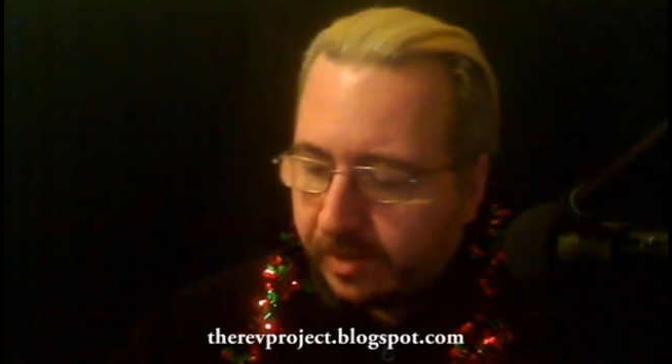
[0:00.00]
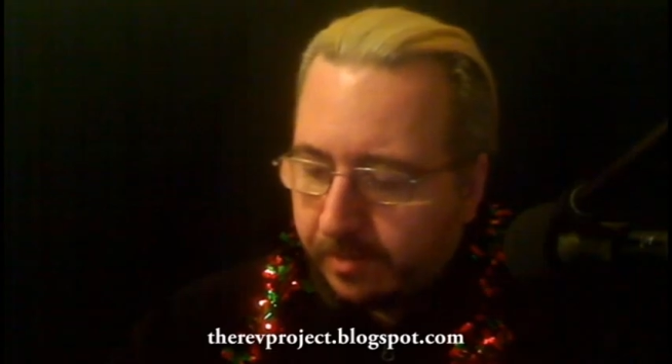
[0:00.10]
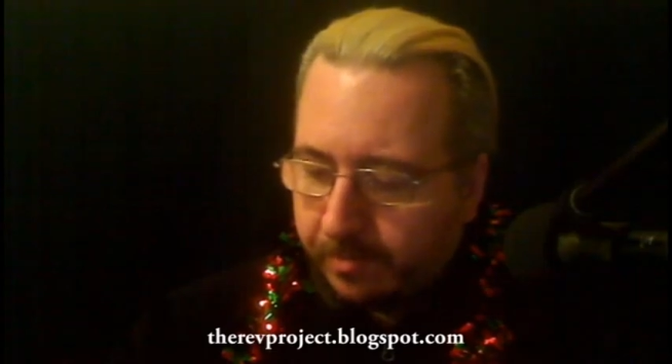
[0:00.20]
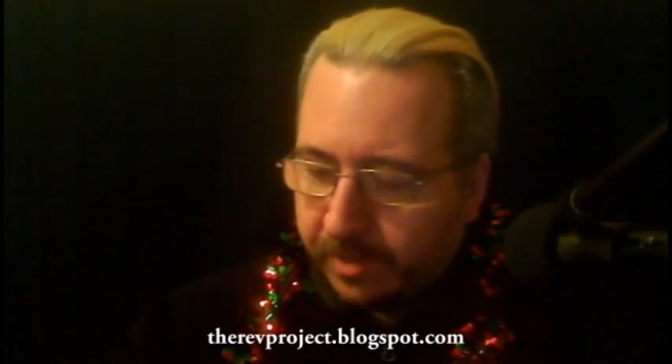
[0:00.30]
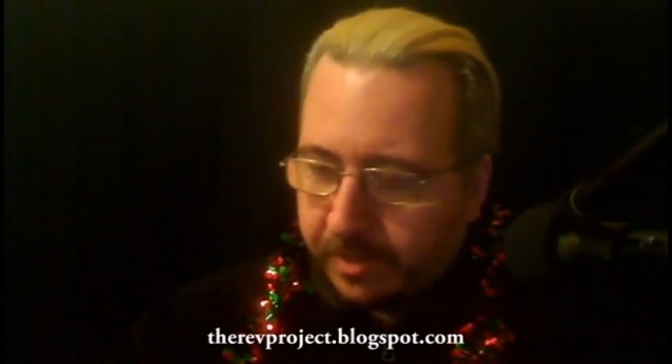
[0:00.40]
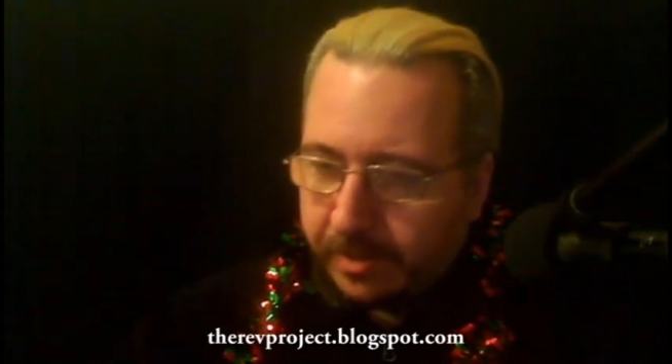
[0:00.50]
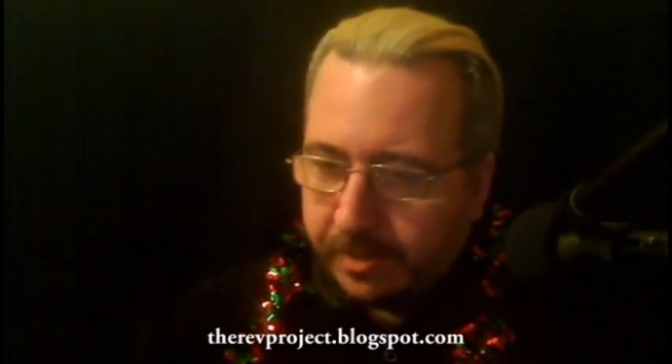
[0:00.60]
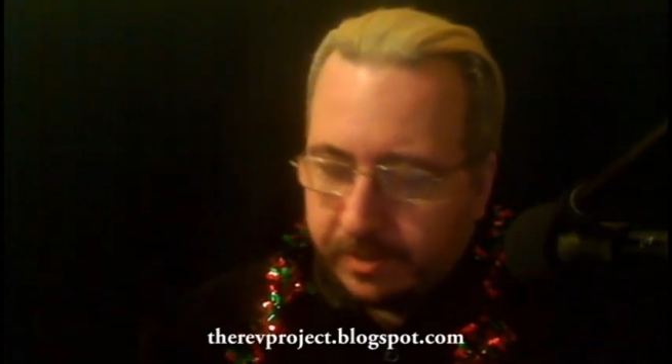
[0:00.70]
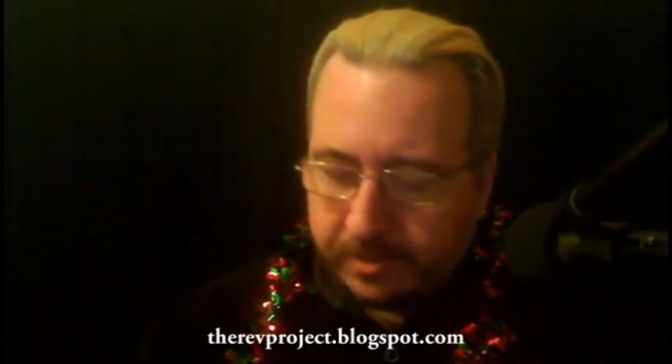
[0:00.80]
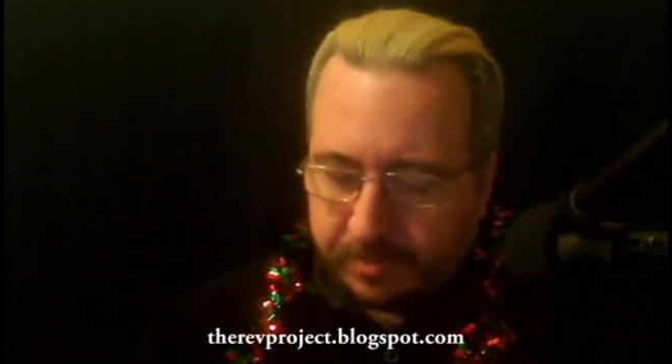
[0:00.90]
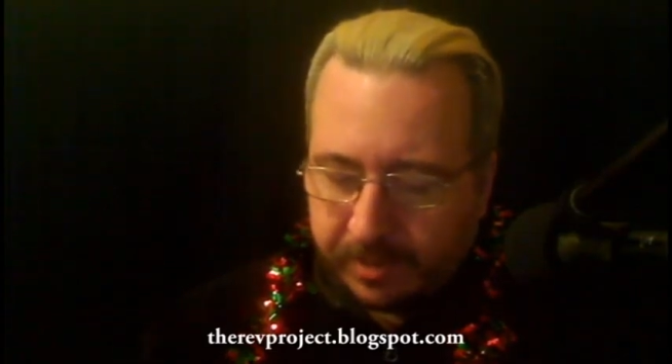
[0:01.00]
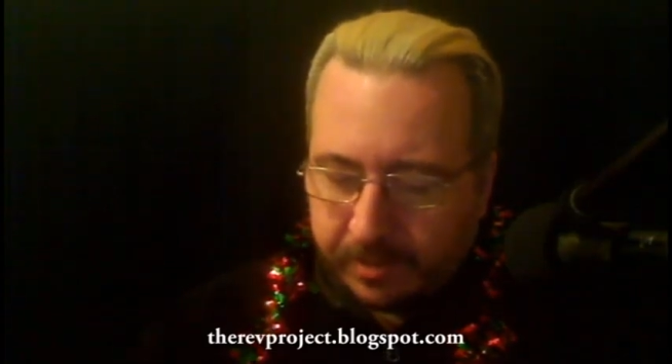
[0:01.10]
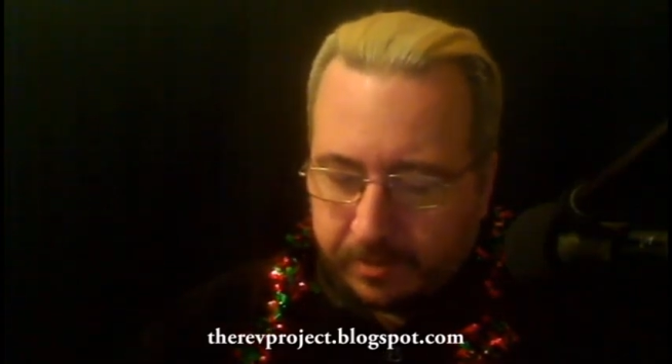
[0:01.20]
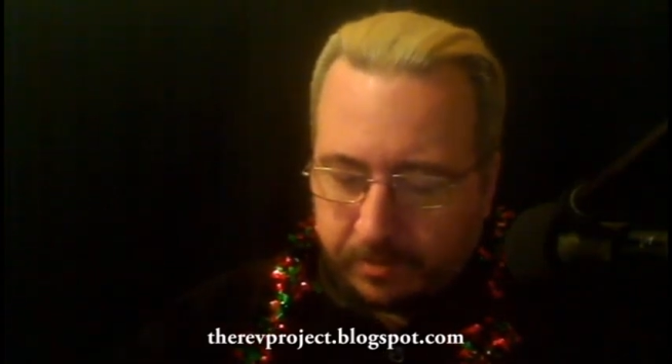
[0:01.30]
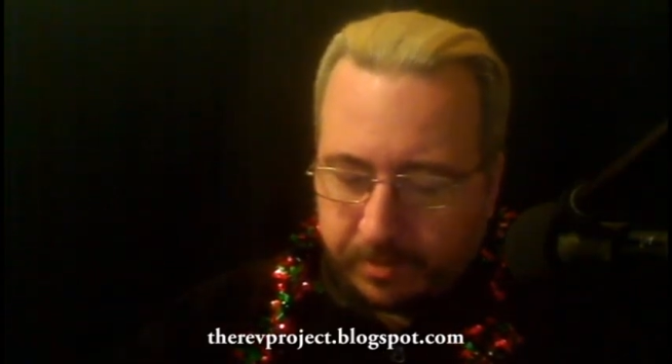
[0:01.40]
but it does
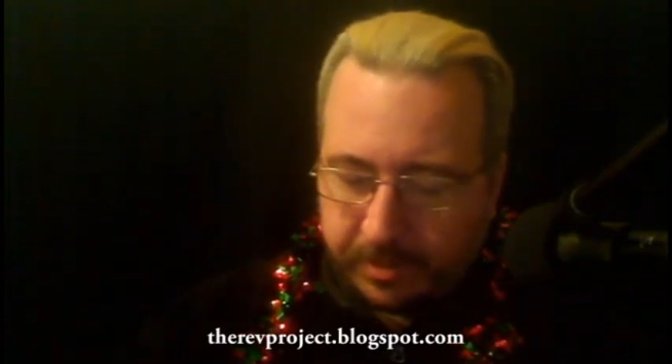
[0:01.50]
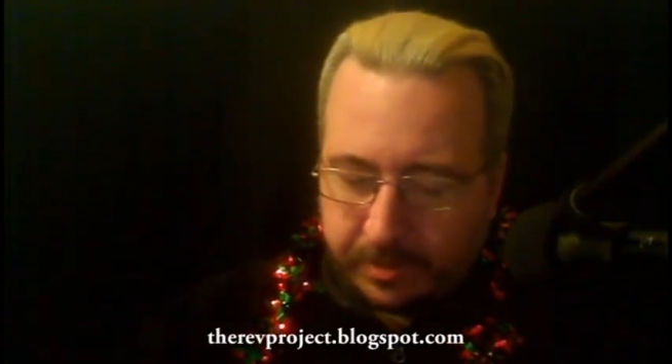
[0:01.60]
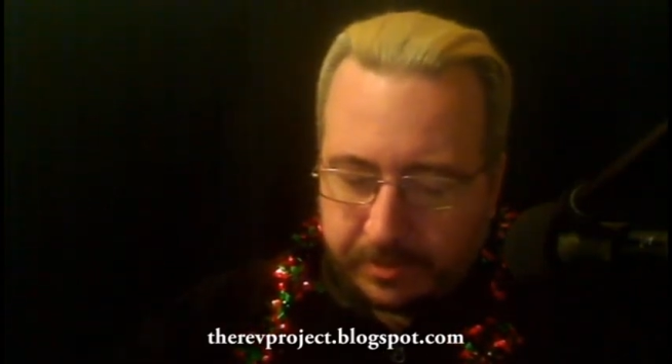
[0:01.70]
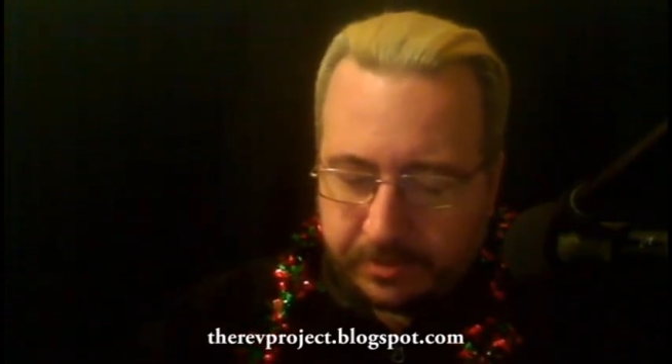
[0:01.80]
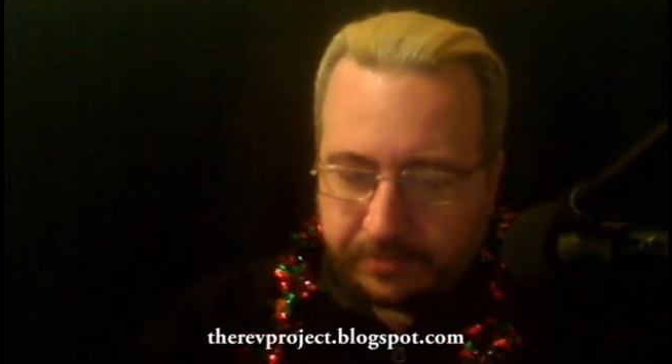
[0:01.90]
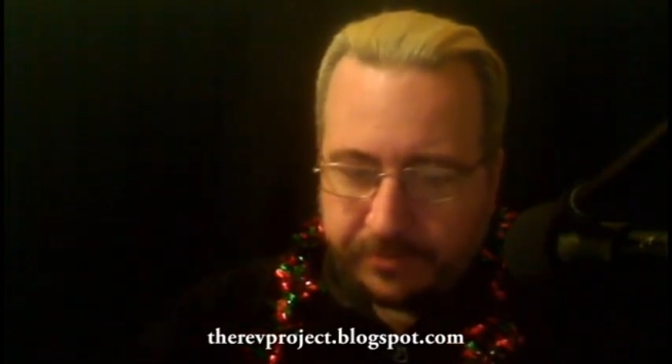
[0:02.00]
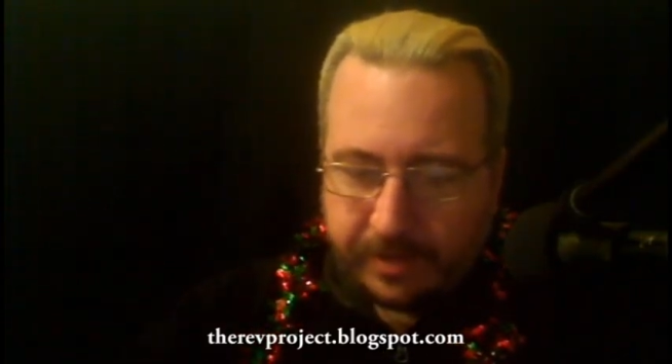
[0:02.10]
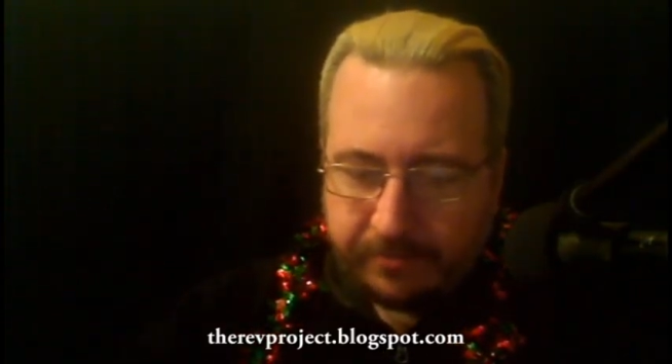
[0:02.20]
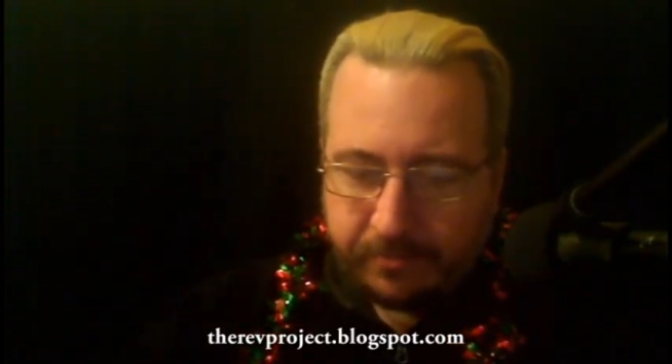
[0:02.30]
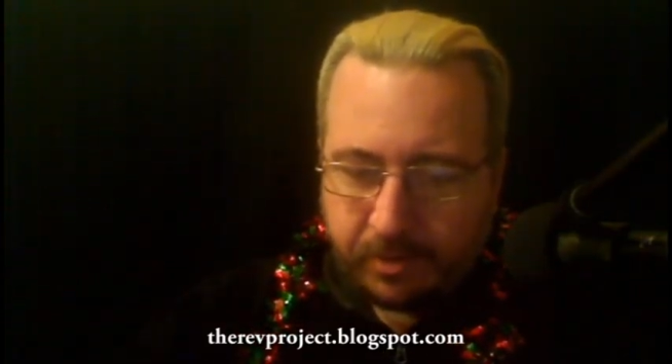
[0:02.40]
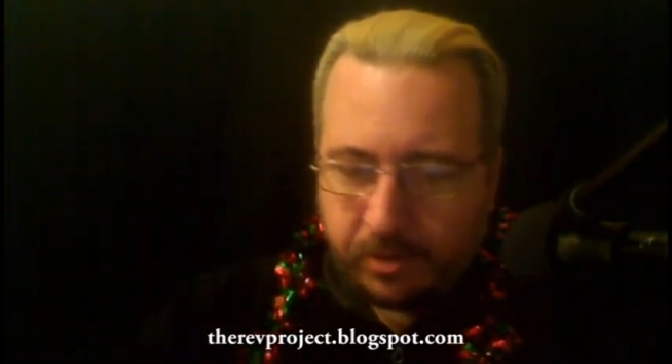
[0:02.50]
make it a little bit easier if I have them